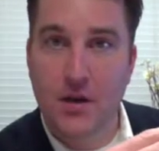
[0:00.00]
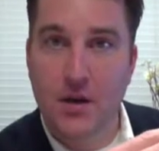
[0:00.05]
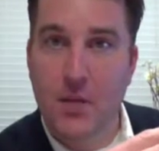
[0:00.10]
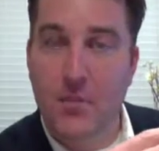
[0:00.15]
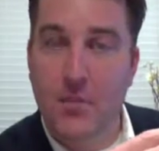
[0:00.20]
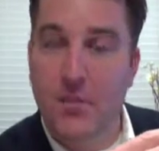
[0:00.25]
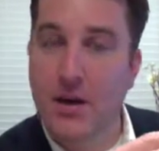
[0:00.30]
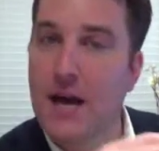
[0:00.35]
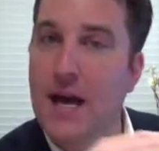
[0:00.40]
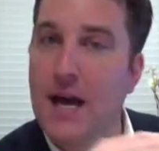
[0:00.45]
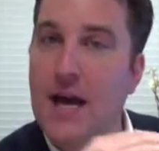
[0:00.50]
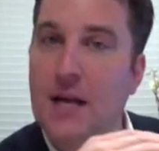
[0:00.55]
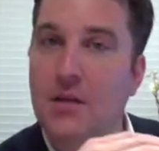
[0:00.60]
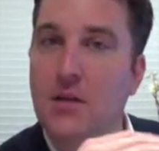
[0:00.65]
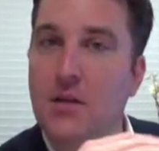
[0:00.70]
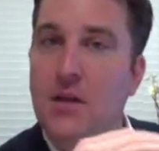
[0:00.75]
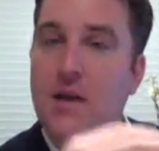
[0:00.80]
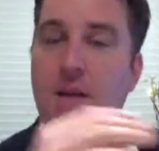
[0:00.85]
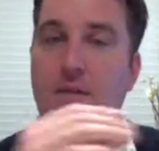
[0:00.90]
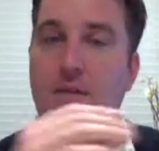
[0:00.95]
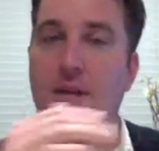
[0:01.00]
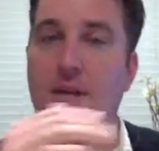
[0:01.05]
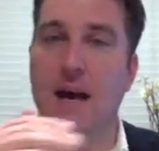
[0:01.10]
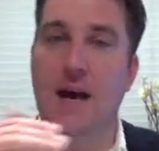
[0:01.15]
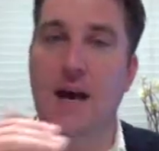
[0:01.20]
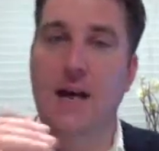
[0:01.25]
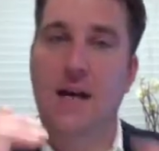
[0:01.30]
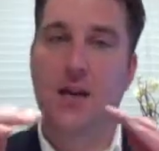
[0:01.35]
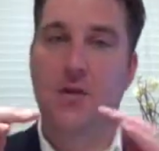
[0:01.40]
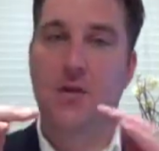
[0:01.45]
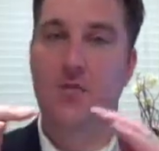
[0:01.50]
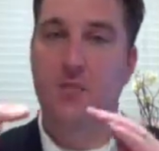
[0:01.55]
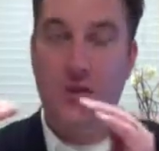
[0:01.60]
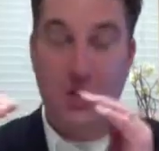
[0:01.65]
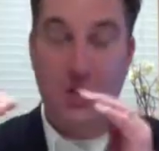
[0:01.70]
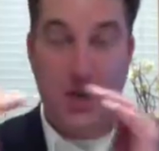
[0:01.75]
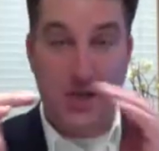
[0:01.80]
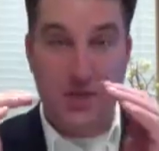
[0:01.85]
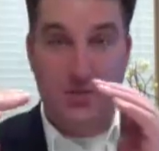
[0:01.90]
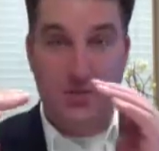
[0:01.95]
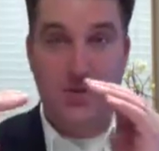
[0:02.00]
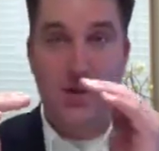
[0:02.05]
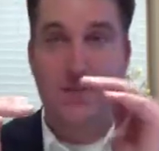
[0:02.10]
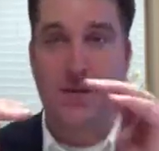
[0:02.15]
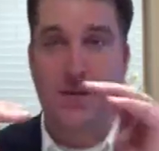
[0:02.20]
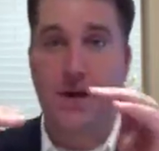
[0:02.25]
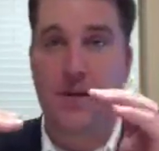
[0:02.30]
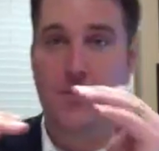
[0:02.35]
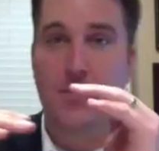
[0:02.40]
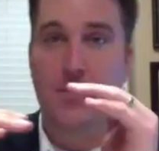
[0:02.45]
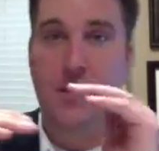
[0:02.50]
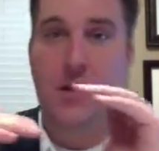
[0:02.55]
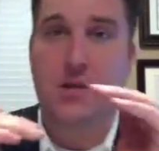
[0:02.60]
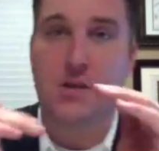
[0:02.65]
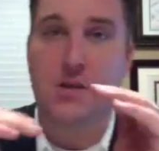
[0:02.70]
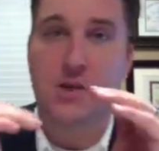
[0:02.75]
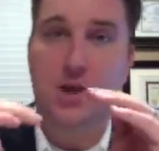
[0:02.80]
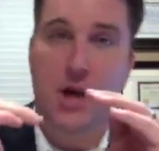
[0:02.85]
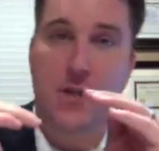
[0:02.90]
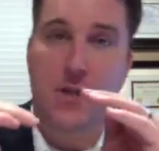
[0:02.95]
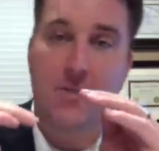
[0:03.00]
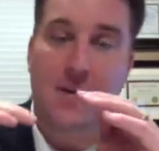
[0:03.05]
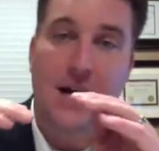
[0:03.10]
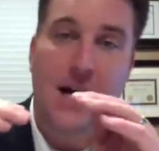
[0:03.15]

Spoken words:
but I had to look at that, and we talked already about comparison shopping.